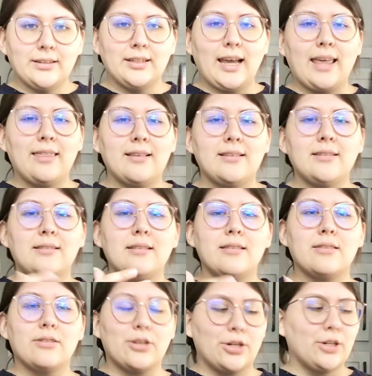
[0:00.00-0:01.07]
and this is the
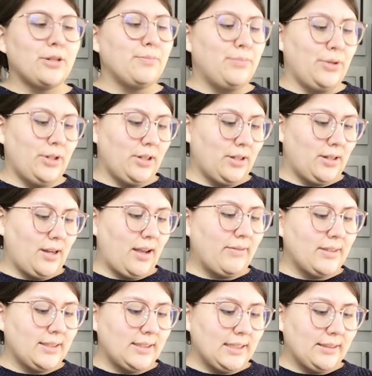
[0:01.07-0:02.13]
third book of
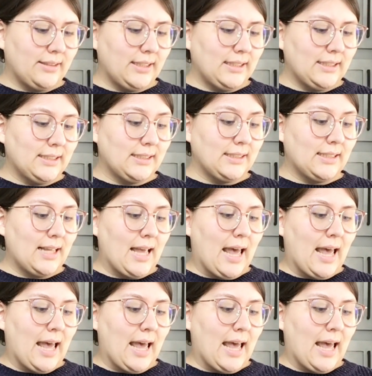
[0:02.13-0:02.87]
the series.